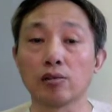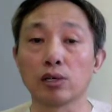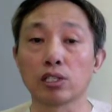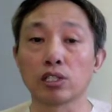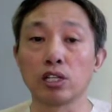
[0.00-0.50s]

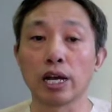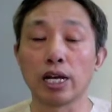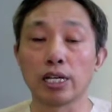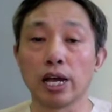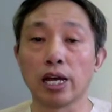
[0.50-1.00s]
what's yin
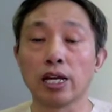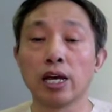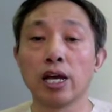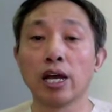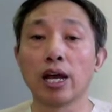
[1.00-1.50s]
and yang
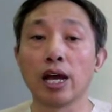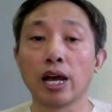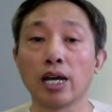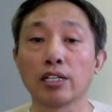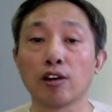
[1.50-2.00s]

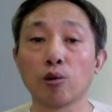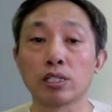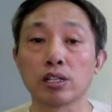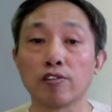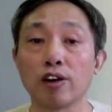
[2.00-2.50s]
and
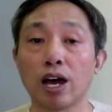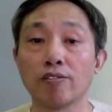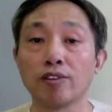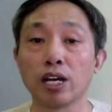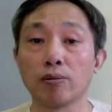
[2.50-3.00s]
what's the
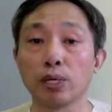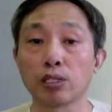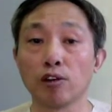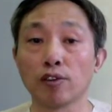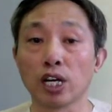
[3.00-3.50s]
five elements
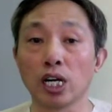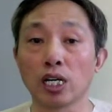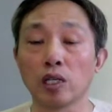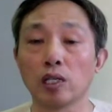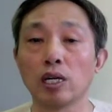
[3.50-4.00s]
of
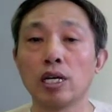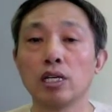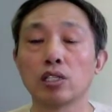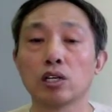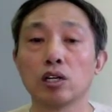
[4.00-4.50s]
color.
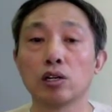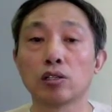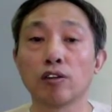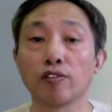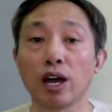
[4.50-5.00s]
So
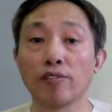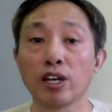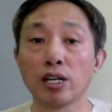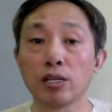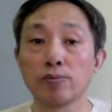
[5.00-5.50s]
the five
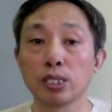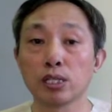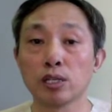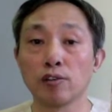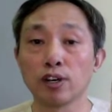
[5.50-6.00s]
elements
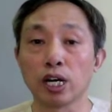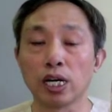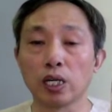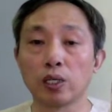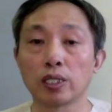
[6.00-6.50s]
of
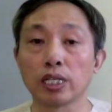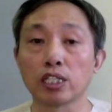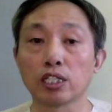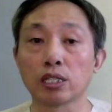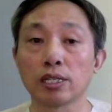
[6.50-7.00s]
color,
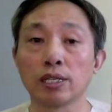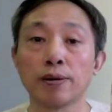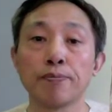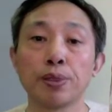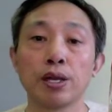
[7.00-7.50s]
that's
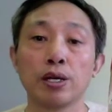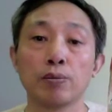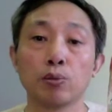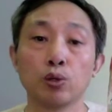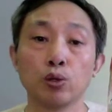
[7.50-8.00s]

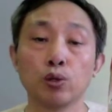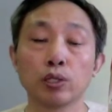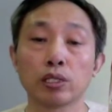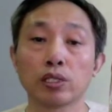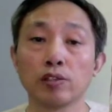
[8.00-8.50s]
blue
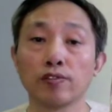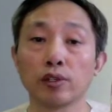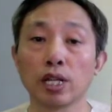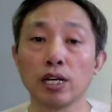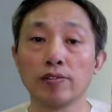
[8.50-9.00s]
is good
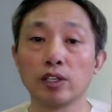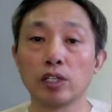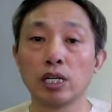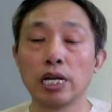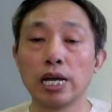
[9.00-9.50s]
for the
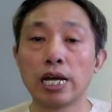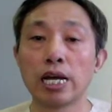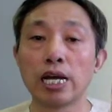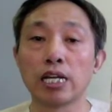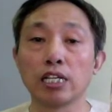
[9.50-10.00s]
liver,
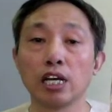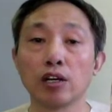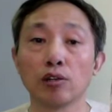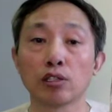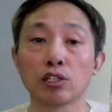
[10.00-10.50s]
and
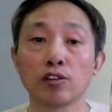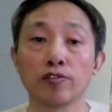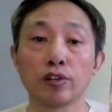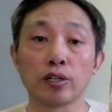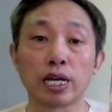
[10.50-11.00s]
yellow is good
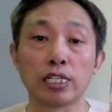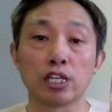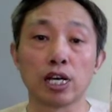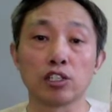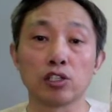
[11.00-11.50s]
for your
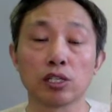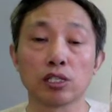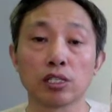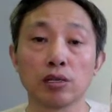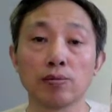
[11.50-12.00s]
digestion
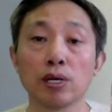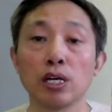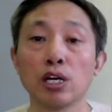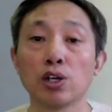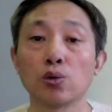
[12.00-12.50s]
system,
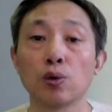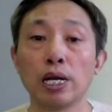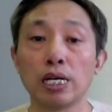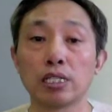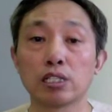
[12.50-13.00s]

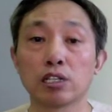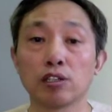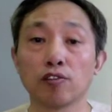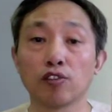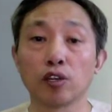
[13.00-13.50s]
red is
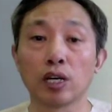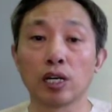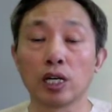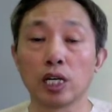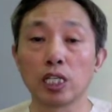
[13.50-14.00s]
good for your
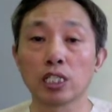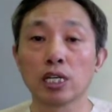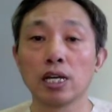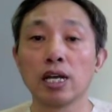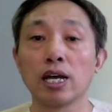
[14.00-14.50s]
heart,
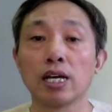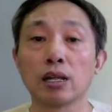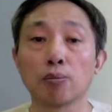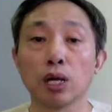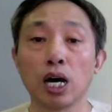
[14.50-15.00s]
and
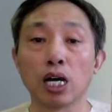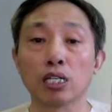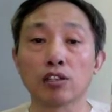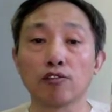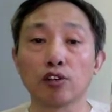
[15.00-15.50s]
the black
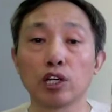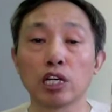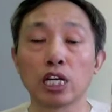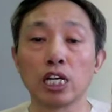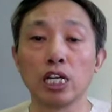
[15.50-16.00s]
is for your
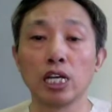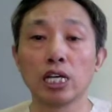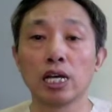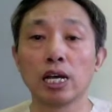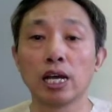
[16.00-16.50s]
kidney,
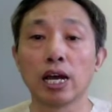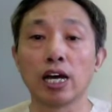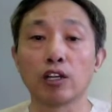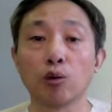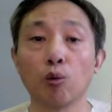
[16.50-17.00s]

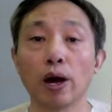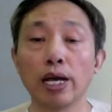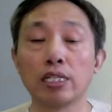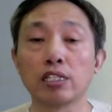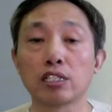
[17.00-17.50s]
and
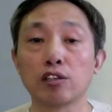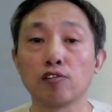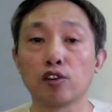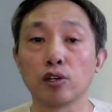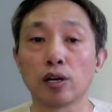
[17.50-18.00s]
white is good
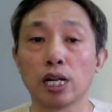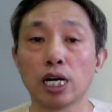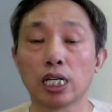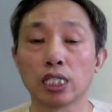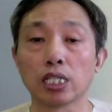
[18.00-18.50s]
for your
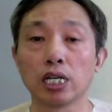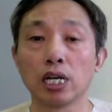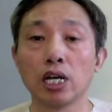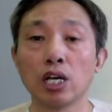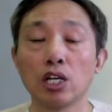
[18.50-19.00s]
lungs.
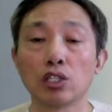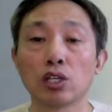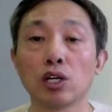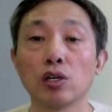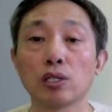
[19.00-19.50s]

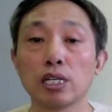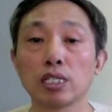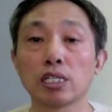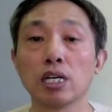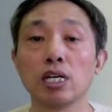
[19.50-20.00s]
So this
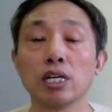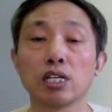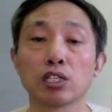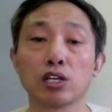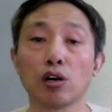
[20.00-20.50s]
is the
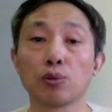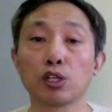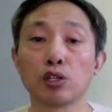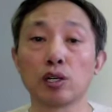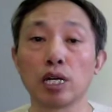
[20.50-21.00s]

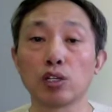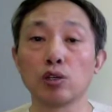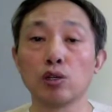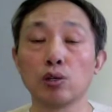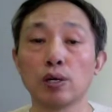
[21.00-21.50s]
sculpture I
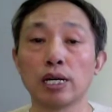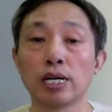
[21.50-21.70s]
do